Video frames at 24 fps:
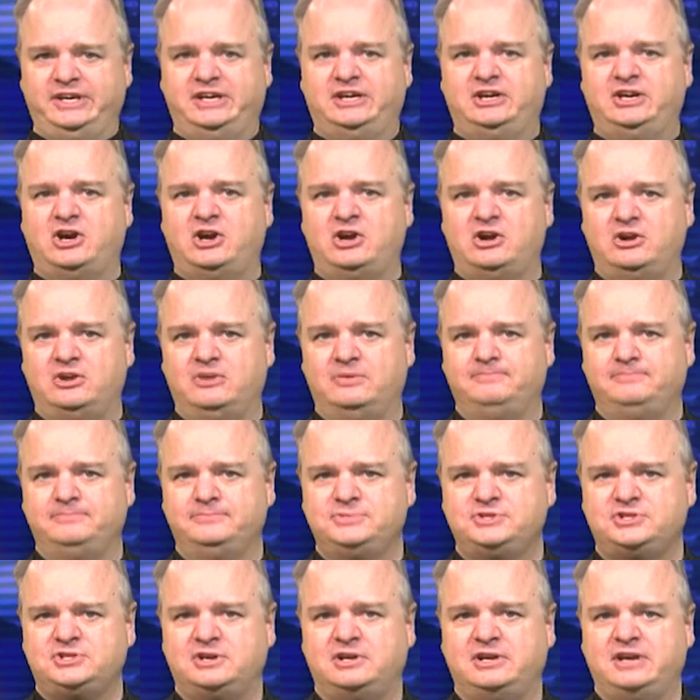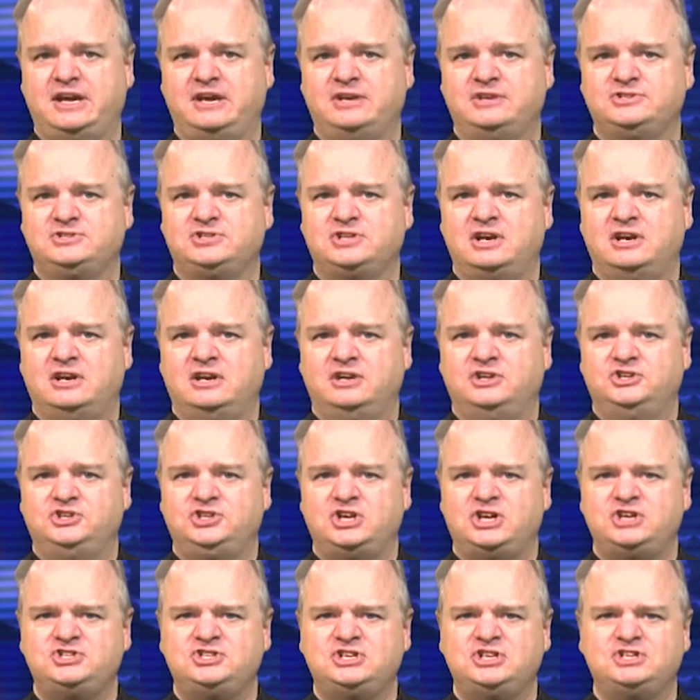comes as
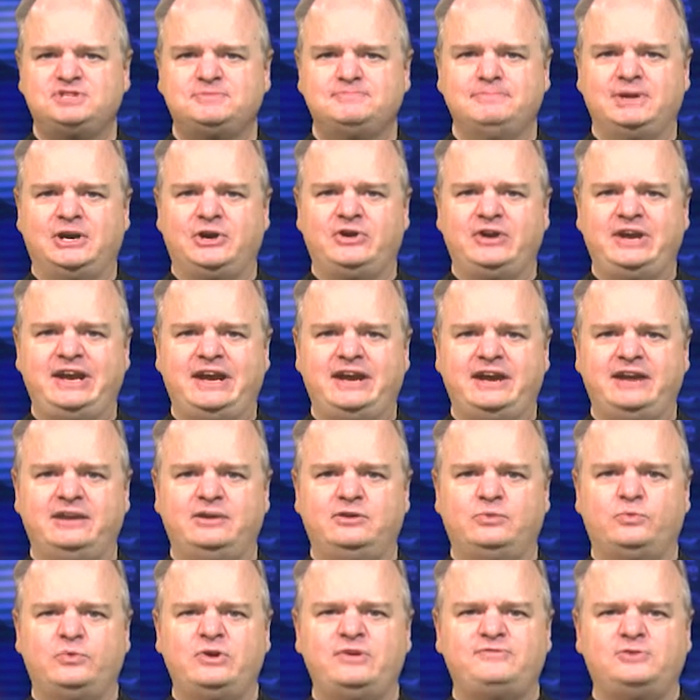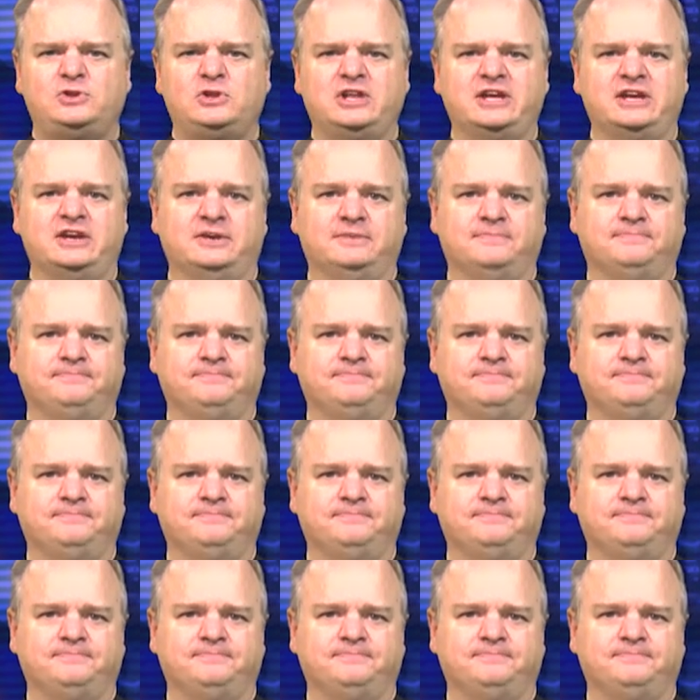Justice Marianne Rivelin